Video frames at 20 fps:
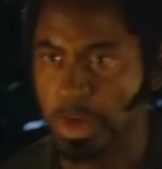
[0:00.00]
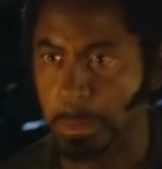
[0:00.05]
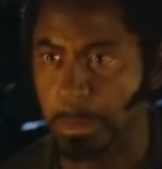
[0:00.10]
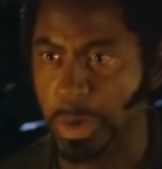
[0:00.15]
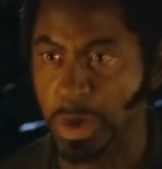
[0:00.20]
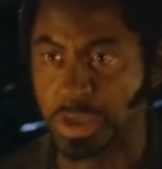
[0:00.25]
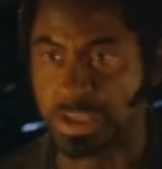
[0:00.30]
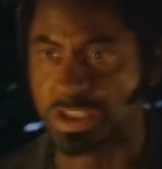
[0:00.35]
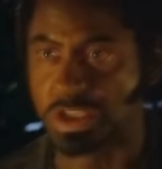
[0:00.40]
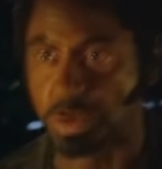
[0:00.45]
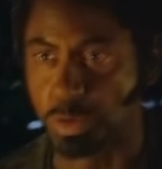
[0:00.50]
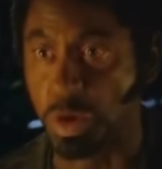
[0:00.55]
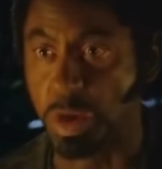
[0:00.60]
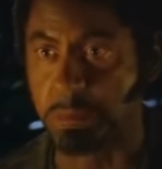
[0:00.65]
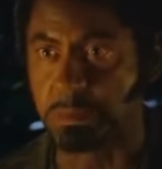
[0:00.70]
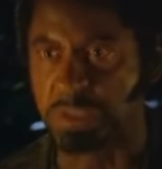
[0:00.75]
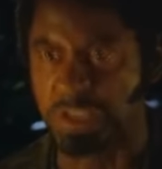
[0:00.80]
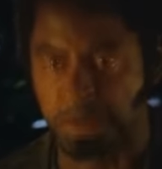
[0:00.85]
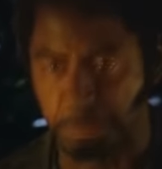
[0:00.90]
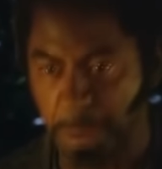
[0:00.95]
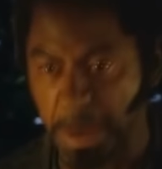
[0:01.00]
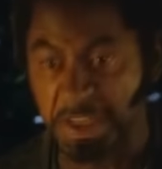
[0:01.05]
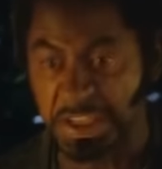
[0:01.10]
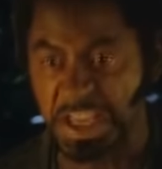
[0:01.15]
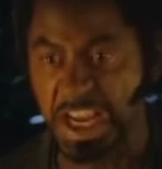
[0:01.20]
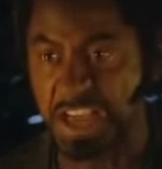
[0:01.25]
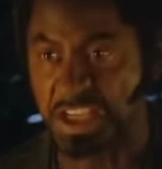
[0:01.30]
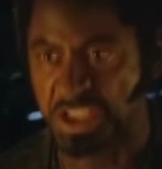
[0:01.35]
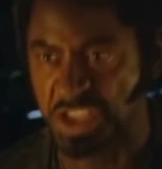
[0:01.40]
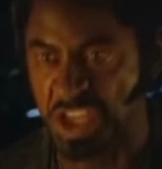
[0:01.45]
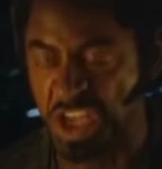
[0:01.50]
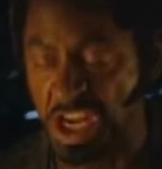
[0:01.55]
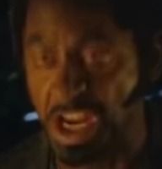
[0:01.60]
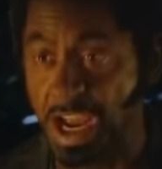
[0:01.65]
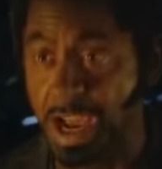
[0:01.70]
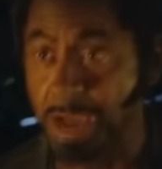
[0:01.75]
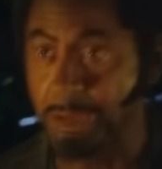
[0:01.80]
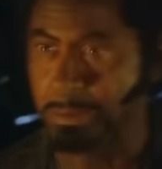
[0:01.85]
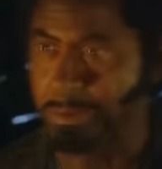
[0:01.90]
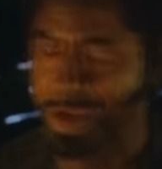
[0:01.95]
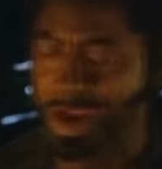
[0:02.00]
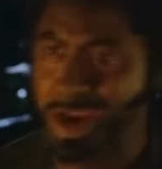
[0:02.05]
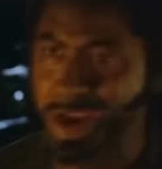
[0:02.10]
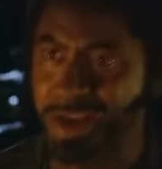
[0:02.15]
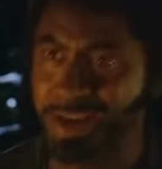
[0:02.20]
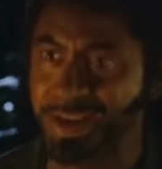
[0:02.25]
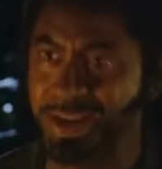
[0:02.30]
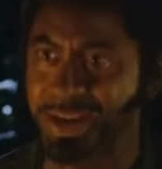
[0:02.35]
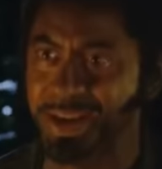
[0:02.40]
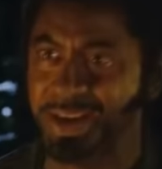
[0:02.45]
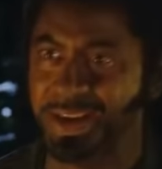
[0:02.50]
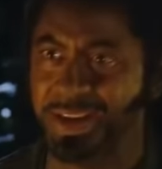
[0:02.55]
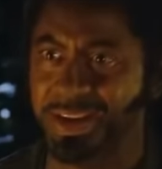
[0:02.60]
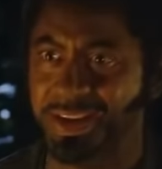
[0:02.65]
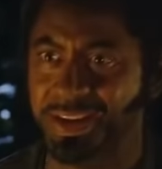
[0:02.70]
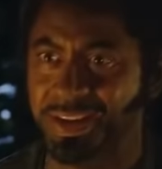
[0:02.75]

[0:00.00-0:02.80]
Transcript: at with the book script? Spit that shit out, man!